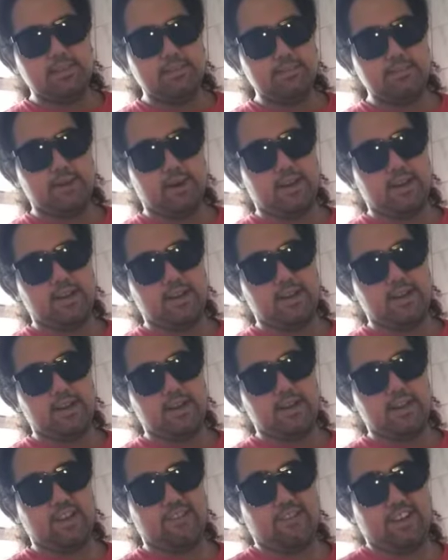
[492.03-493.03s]
But,
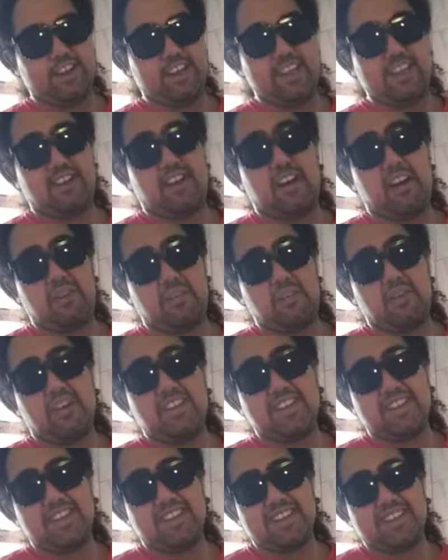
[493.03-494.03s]
if I get caught
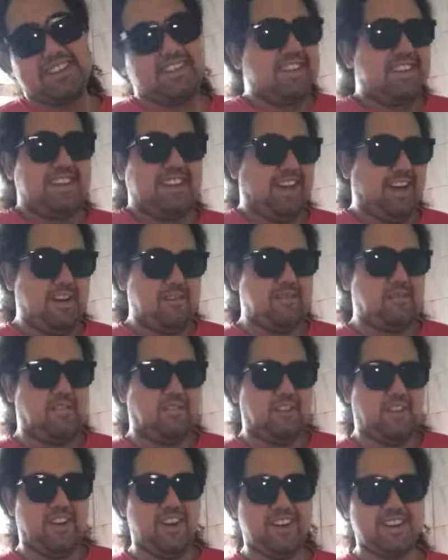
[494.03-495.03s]
running, I'm
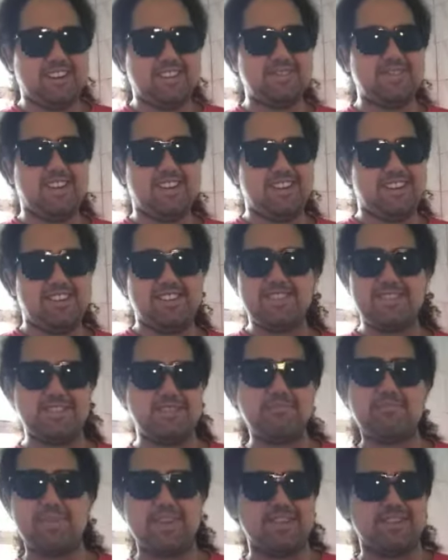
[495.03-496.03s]
fucked.
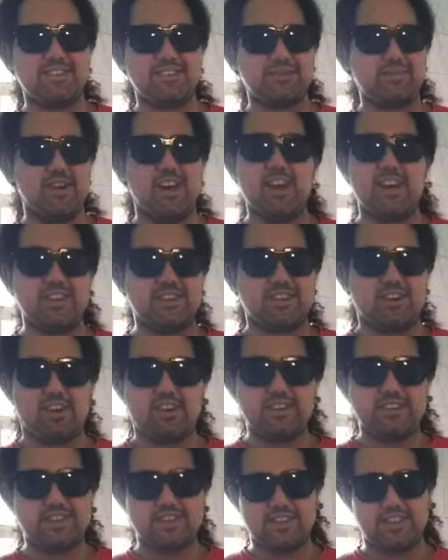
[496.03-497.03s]
Bigger
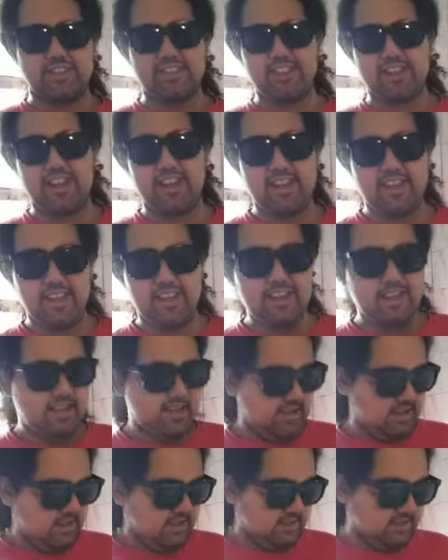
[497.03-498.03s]
charges on the guy.
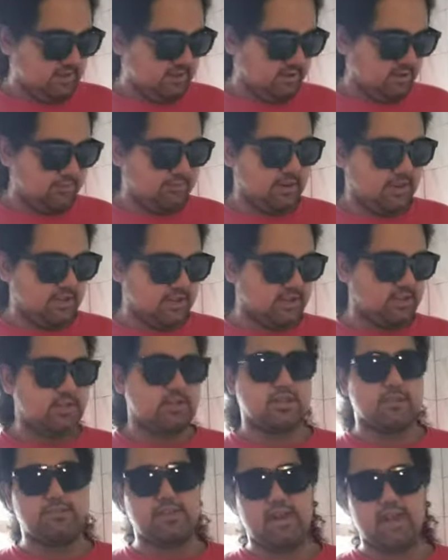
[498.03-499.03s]
So you pick and
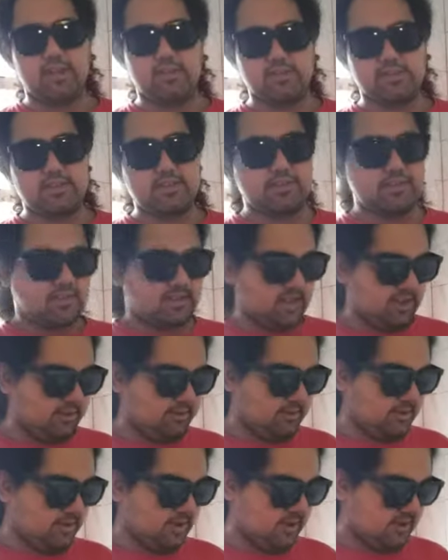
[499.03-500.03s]
choose your battles. You tell
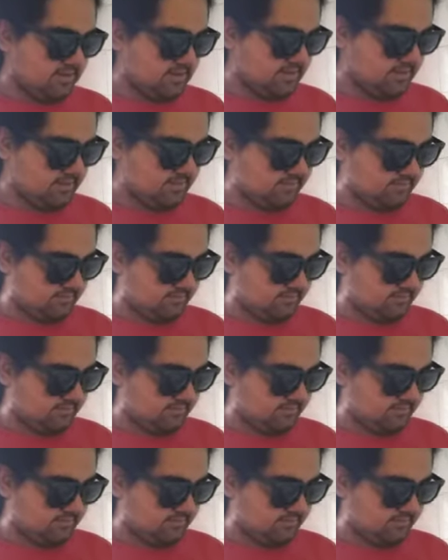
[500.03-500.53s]
me, guys.